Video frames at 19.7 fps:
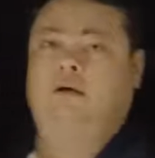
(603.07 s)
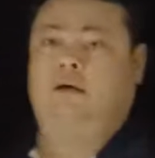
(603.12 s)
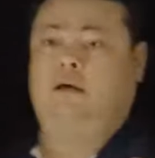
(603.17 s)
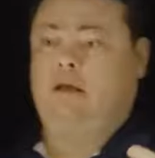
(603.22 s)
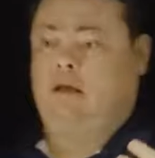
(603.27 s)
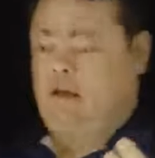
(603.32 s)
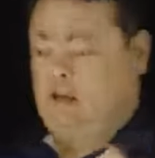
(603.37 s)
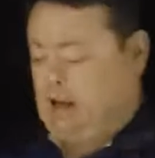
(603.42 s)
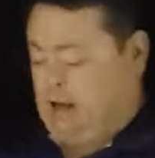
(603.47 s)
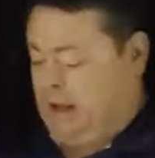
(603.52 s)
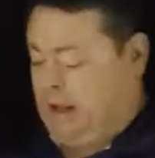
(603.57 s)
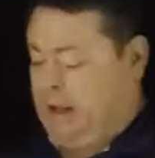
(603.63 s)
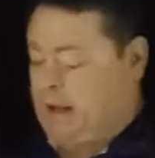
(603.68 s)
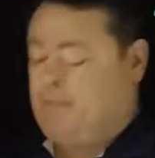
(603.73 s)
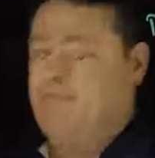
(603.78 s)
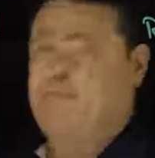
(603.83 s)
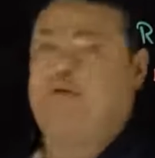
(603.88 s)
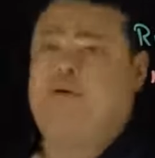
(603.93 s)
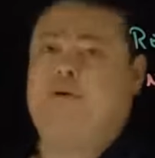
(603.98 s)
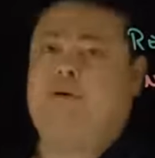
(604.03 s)
In a
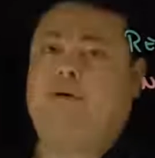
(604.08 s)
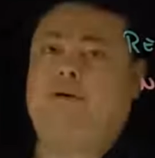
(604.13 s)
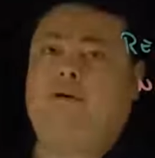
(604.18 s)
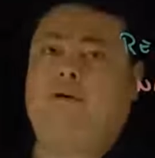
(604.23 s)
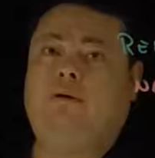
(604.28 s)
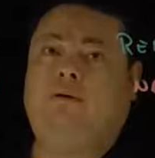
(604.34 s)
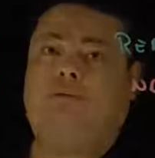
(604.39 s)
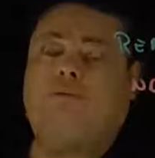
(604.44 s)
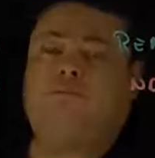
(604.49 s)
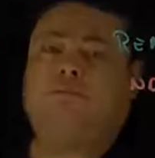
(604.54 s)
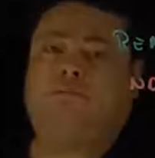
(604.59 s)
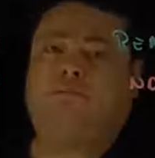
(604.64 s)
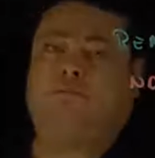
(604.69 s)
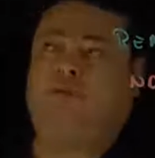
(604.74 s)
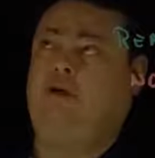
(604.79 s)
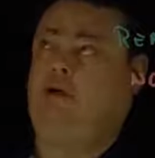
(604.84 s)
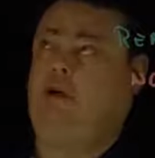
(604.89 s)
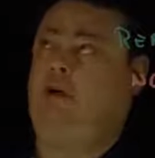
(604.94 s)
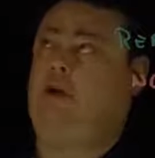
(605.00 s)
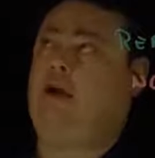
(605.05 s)
lab,
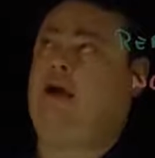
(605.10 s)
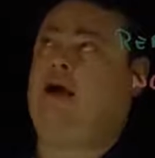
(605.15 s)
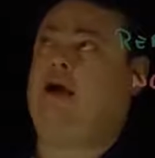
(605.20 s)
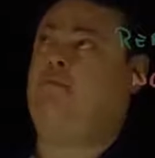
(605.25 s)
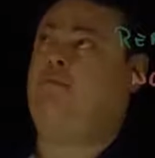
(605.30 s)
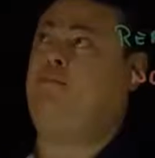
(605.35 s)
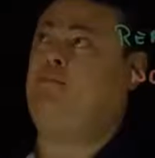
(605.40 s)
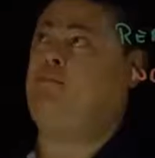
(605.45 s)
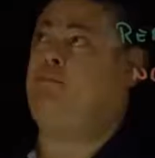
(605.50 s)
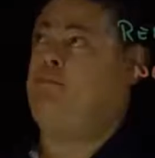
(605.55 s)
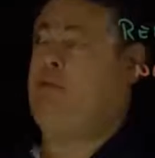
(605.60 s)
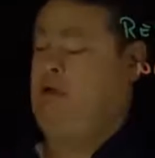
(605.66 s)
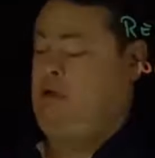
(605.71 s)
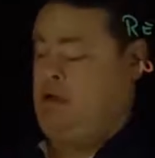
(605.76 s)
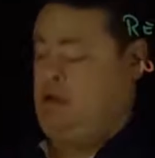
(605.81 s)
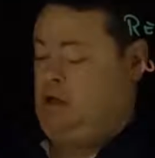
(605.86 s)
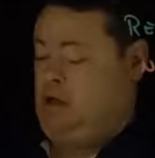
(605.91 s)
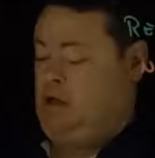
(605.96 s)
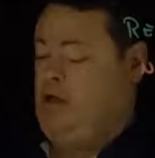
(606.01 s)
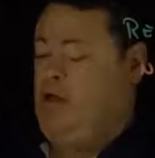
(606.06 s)
in a lab,
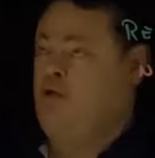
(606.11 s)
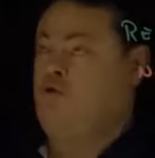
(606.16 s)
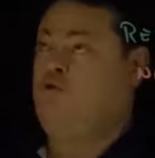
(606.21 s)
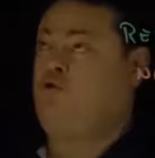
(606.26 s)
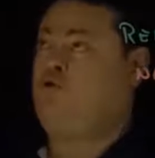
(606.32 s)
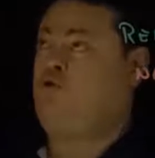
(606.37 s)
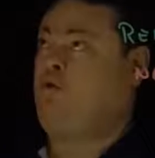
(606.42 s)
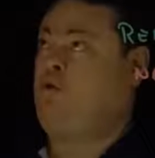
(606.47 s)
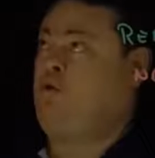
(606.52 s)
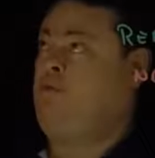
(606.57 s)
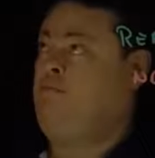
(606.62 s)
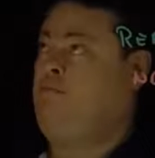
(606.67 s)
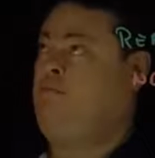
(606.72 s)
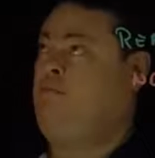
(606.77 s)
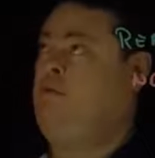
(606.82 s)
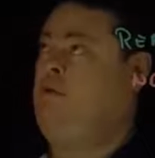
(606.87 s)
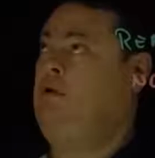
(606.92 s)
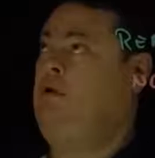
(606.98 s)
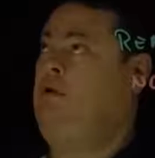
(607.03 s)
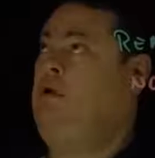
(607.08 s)
usually
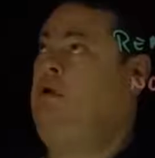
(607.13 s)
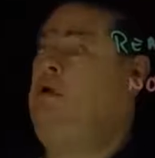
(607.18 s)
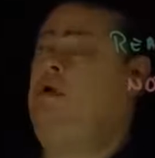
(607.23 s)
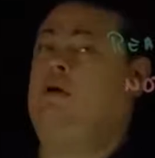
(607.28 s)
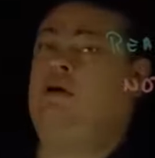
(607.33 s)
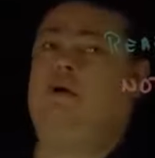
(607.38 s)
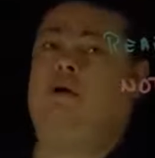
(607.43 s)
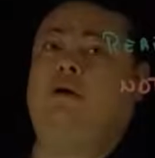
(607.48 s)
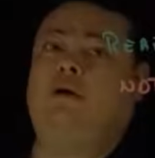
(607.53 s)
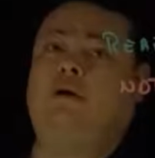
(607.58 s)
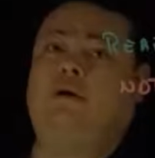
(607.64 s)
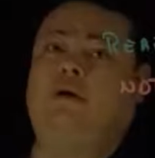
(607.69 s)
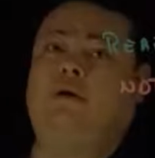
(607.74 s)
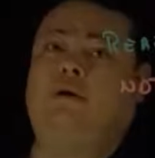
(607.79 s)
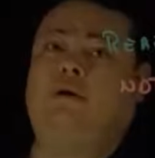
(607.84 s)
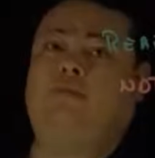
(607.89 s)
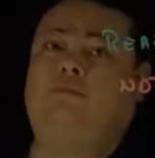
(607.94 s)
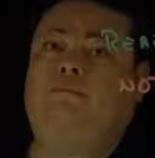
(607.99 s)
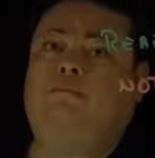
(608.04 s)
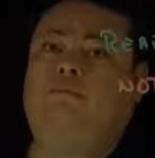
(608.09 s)

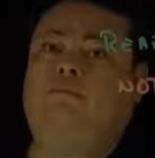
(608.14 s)
a